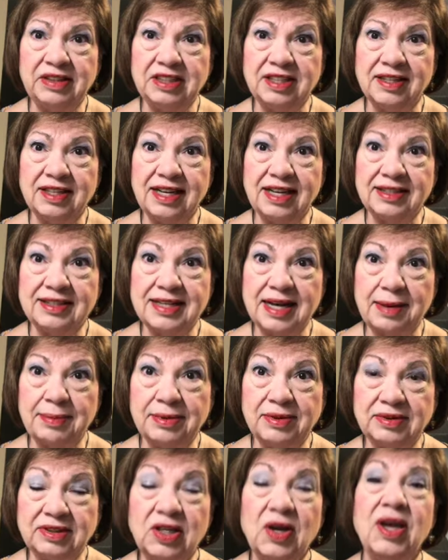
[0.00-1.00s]
to the next
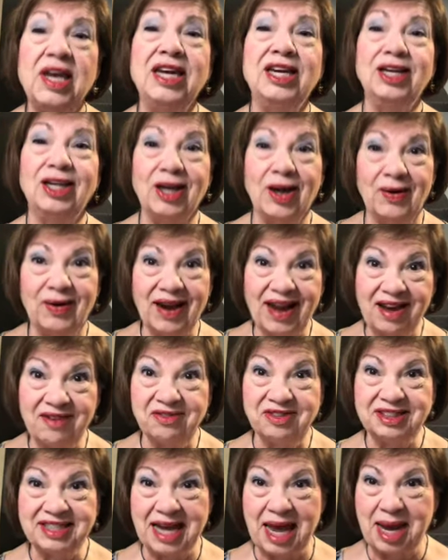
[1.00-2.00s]
table so he could go to
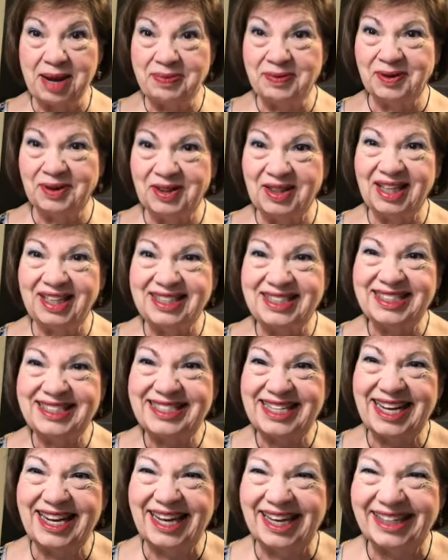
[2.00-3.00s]
every table and
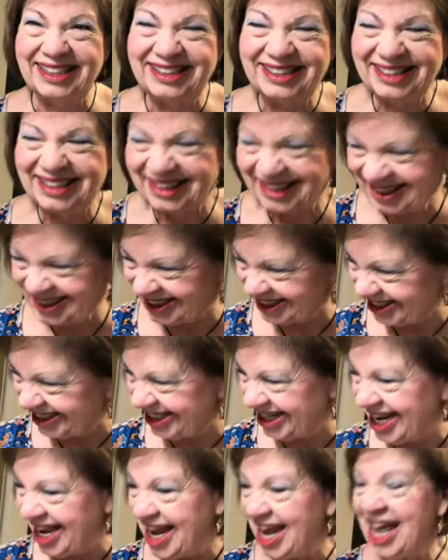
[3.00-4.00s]
stitch.
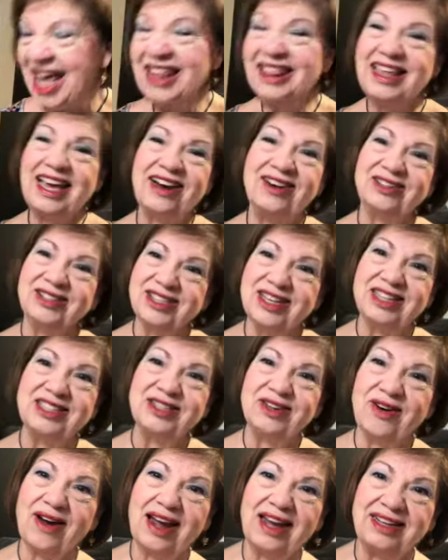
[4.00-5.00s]
They are
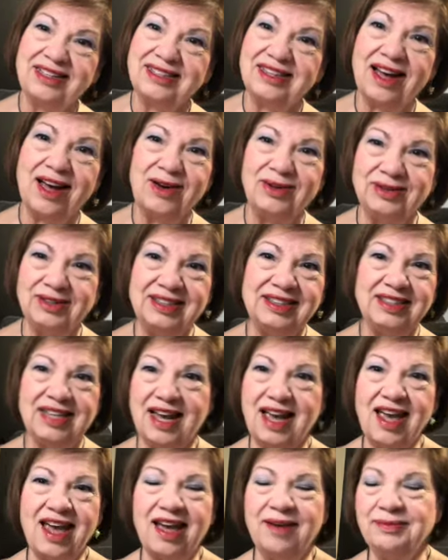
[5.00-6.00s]
such great hosts.
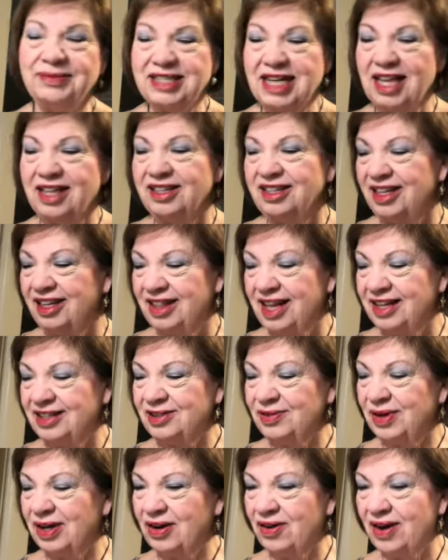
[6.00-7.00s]
I'm telling you, they
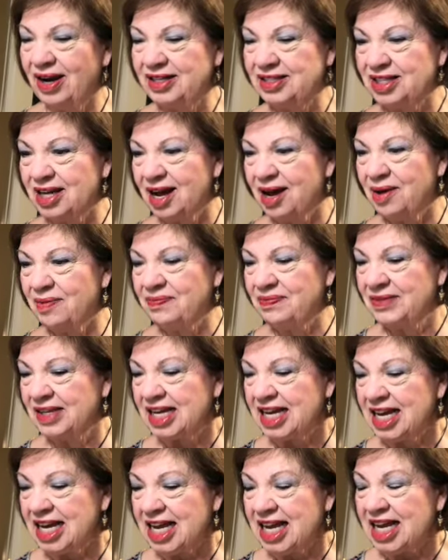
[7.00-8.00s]
do a great job.
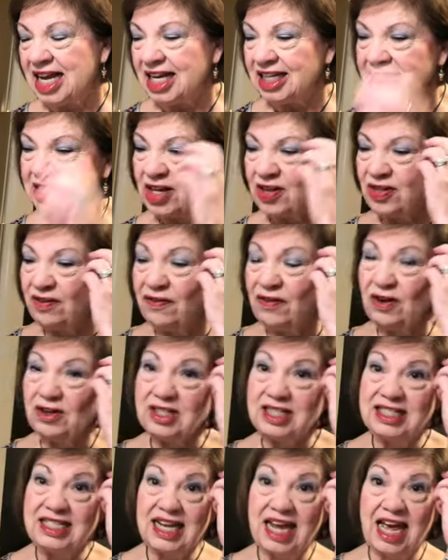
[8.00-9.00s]
So the
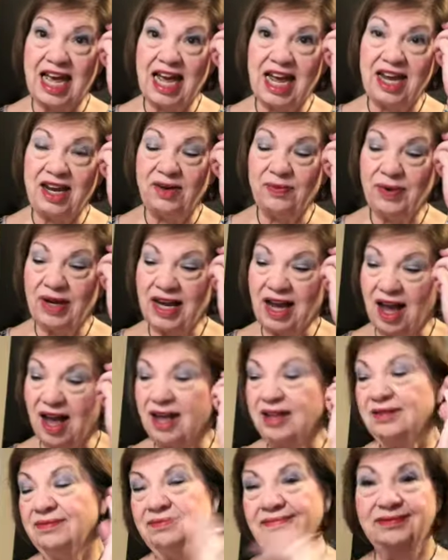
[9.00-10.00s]
first day, we
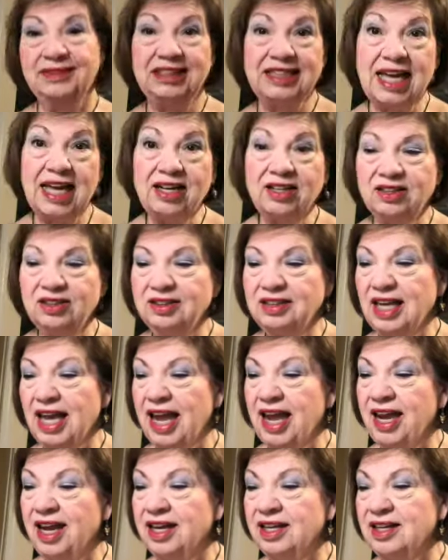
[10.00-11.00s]
got settled,
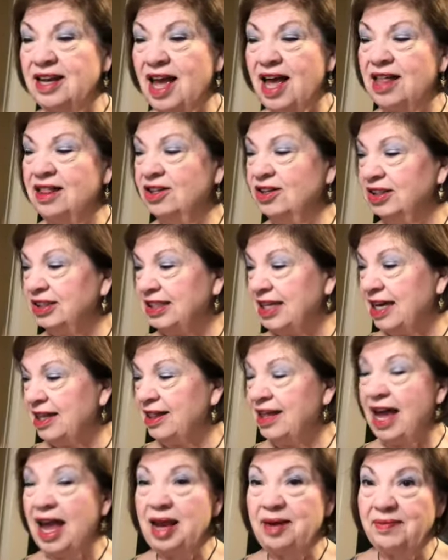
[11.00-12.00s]
and I looked at
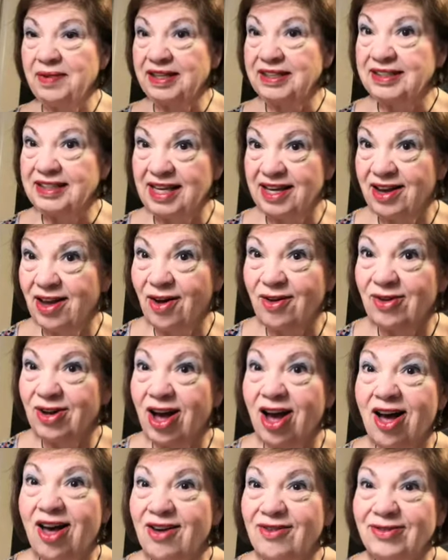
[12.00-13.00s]
the ABCingo
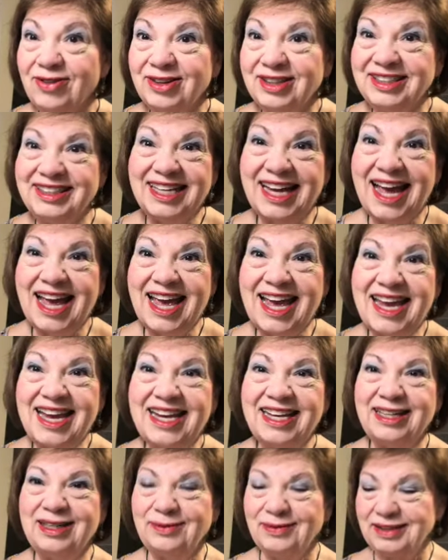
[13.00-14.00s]
call for the
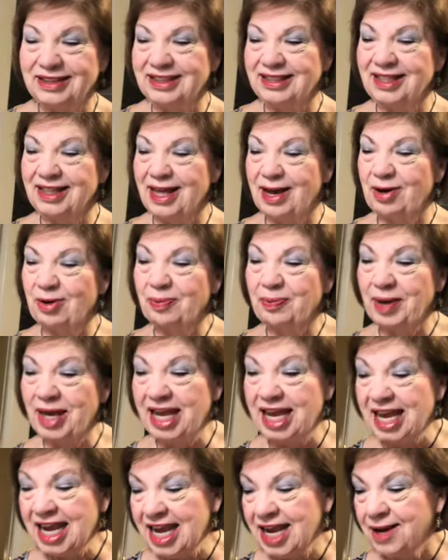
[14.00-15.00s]
day, and it was the letter
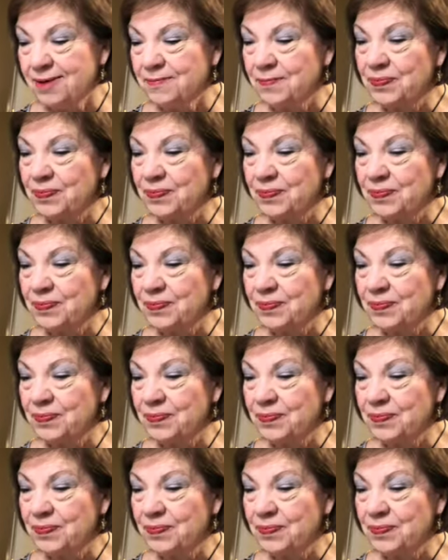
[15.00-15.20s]
P.